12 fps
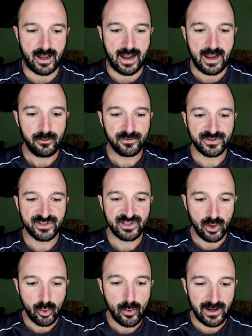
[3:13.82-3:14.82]
I was
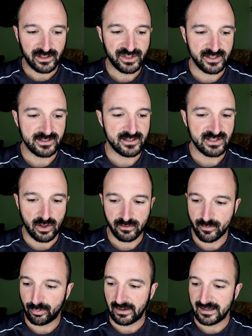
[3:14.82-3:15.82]
so anxious and
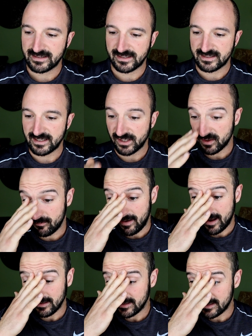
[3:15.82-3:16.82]
so depressed and such a
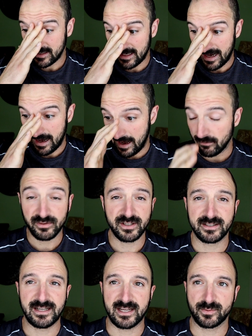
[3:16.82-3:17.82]
mess that I was
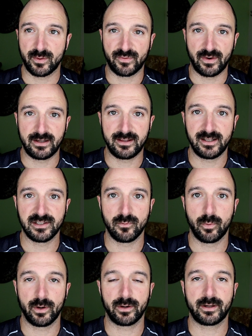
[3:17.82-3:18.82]
just desperate for anything
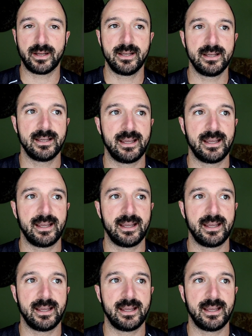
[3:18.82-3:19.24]
to work.